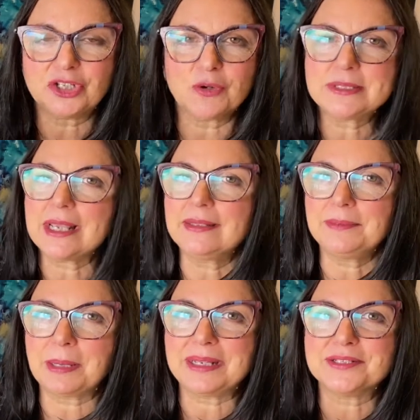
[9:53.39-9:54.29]
Don't tell
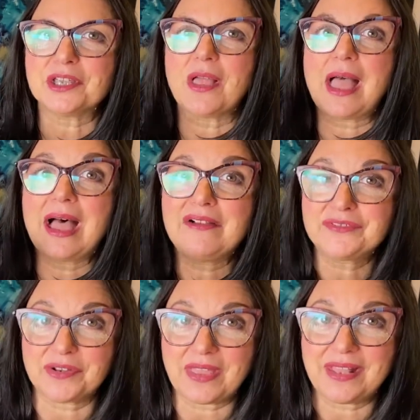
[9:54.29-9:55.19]
anybody until
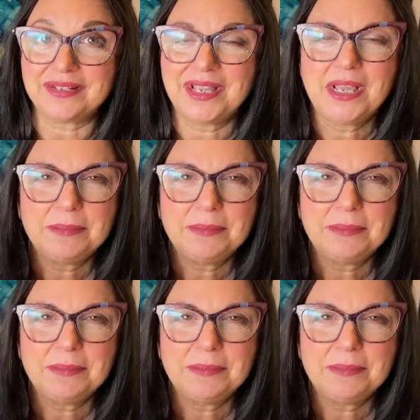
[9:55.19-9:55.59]
after that,